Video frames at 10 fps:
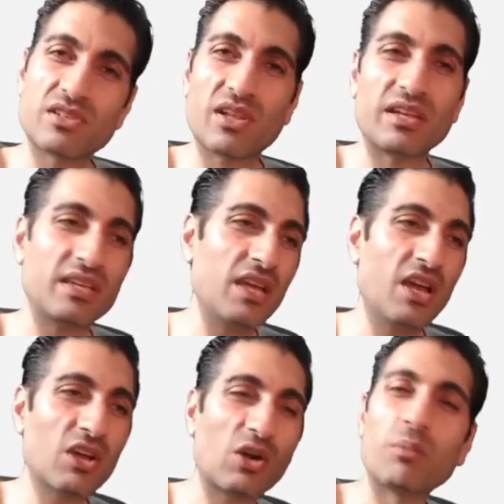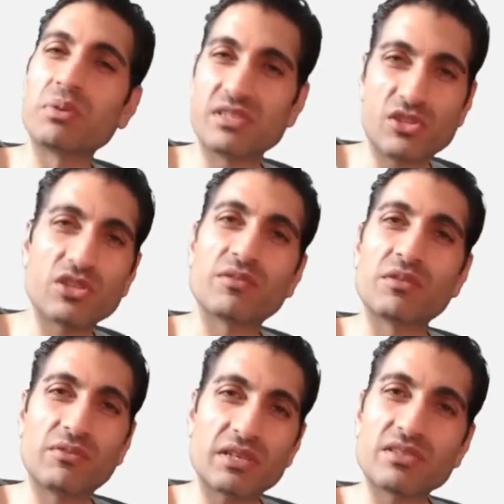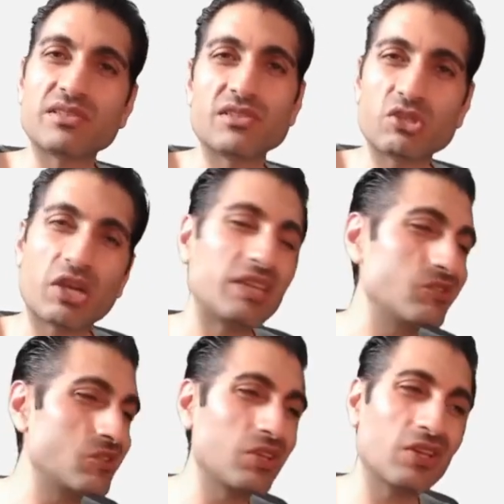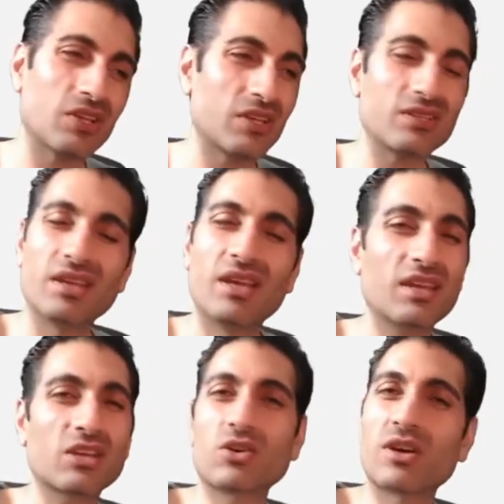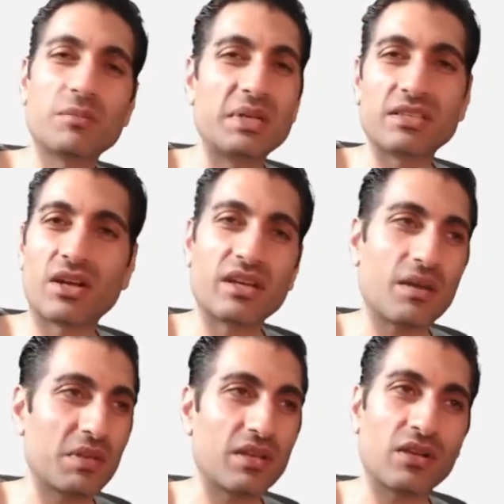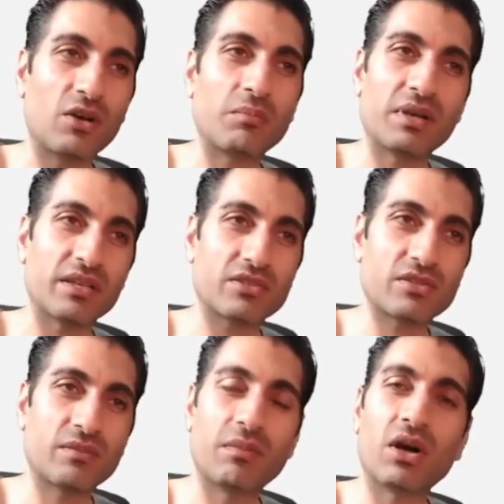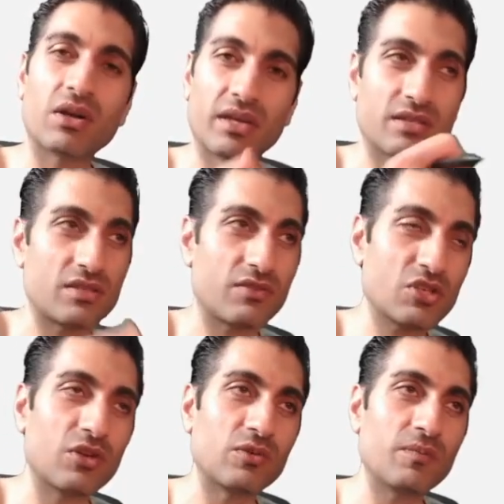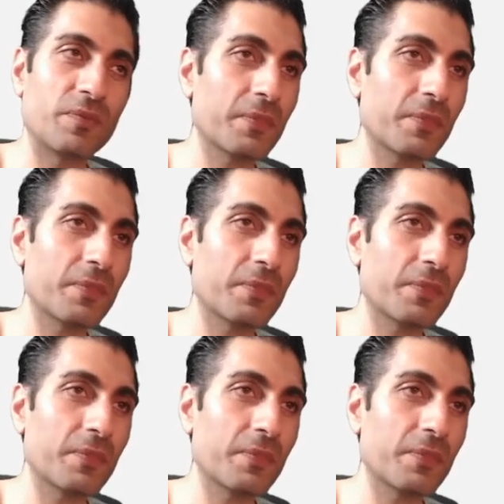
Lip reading: Slightly composition of investors is changing, and incredibly dynamic and complex market, as I've shown.